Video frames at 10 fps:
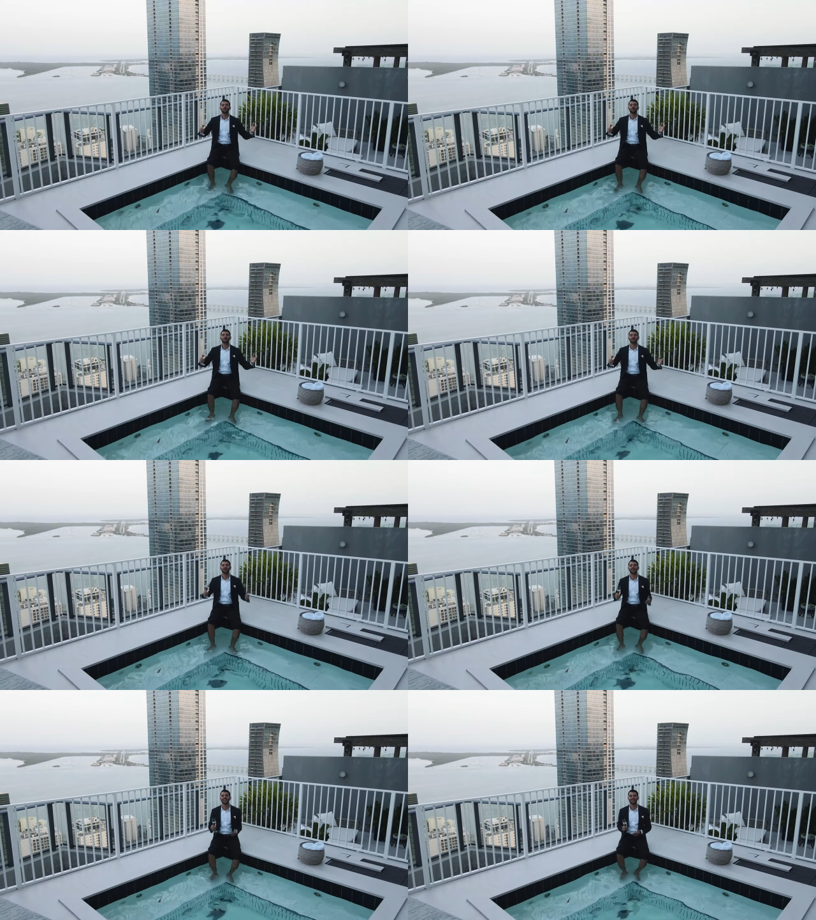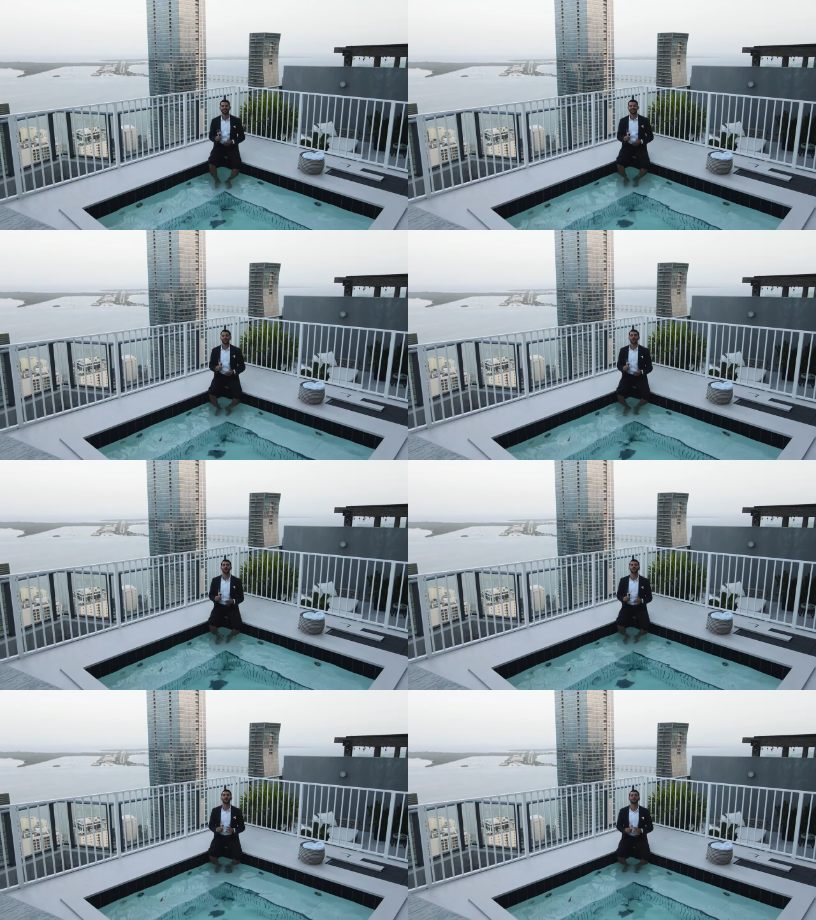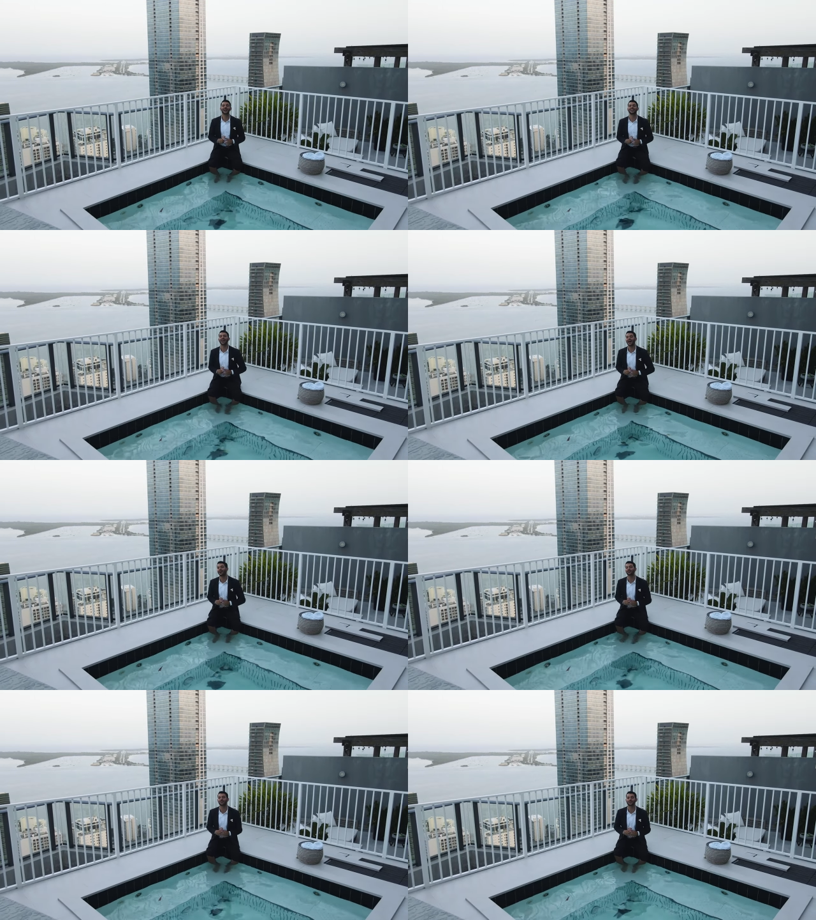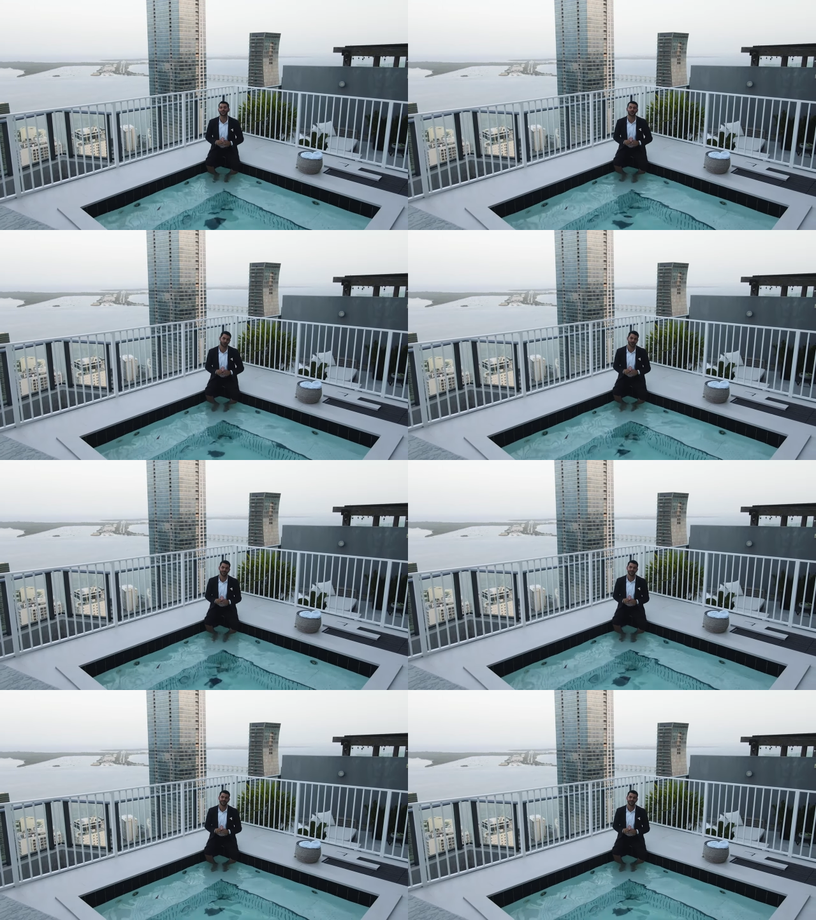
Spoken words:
Nobody's mouth can be seen.